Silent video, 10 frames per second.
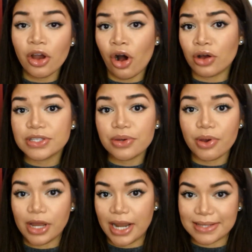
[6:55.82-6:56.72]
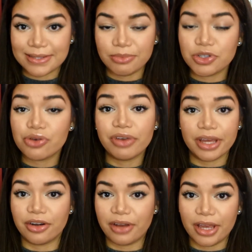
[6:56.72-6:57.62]
Also, you can ask them to
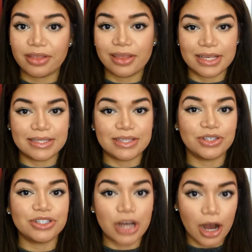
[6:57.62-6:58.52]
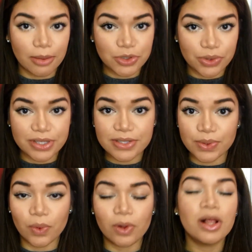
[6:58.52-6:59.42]
reiterate that this is your top choice
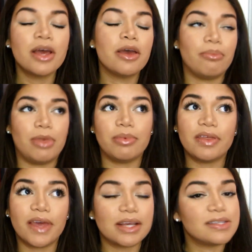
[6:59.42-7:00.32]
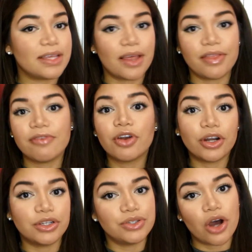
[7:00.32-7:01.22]
school. Maybe they can say that they've
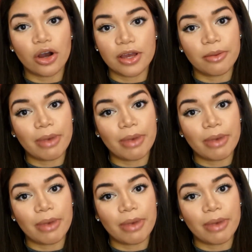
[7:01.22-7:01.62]
heard you talking